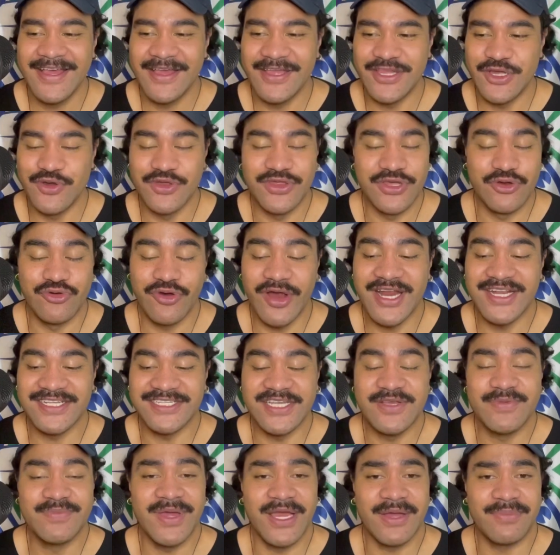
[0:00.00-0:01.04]
You're the
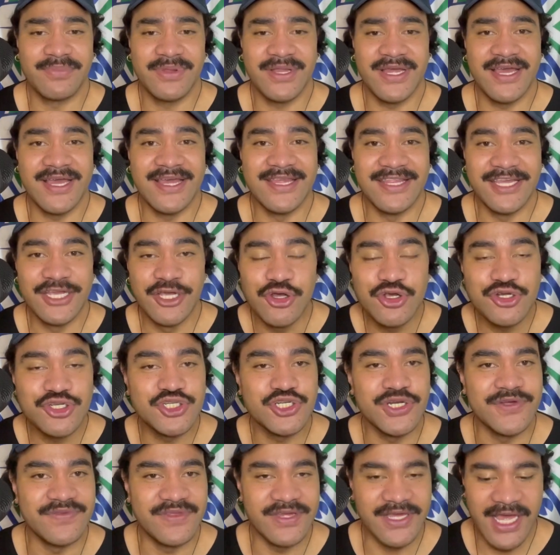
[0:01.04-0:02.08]
greatest impact player in the
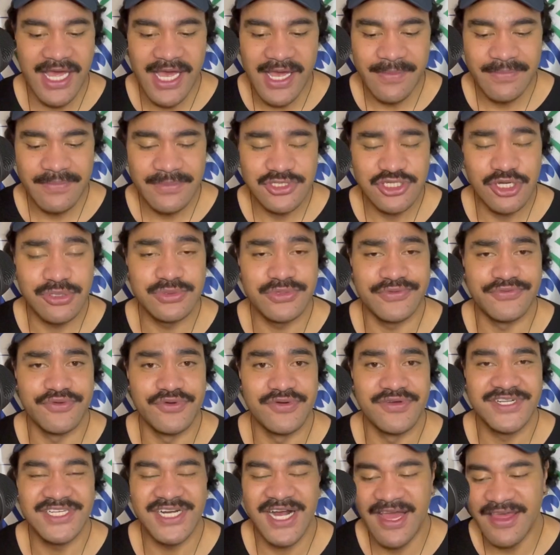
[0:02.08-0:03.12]
history of the game, Tom
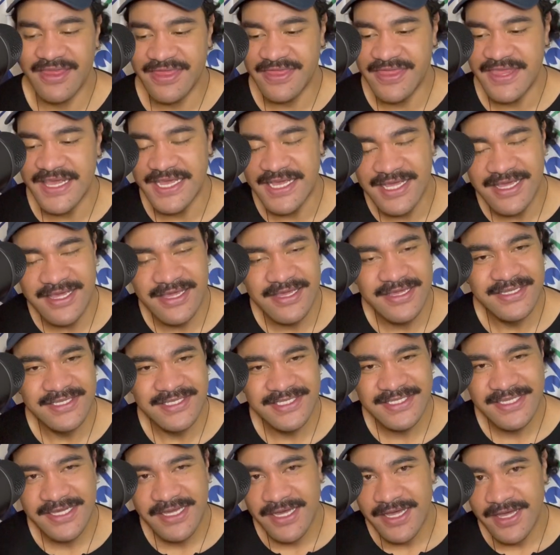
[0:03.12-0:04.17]
Trbojevic. I think he
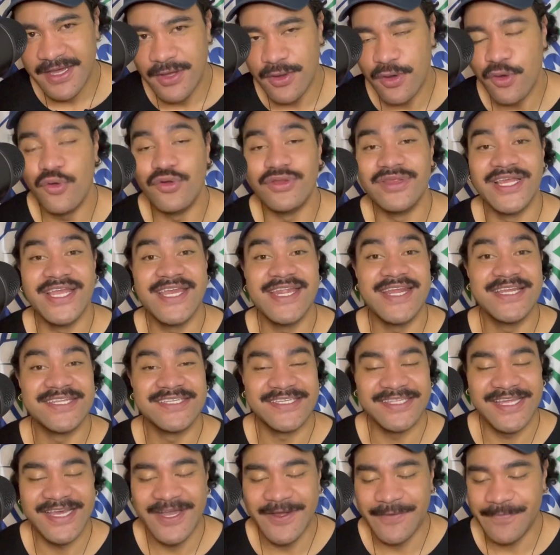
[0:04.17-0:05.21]
is, or leaning
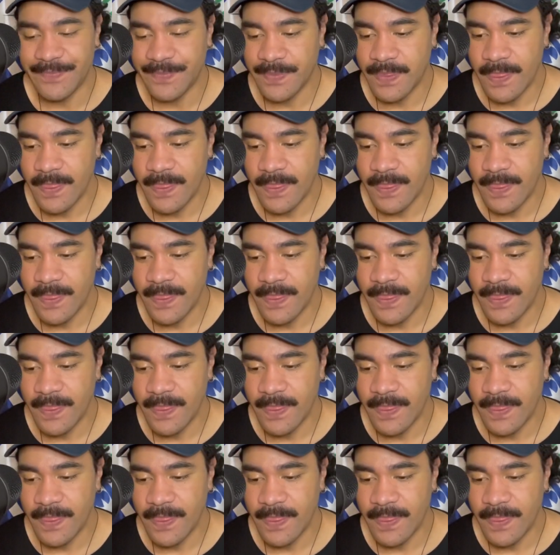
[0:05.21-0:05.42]
to that.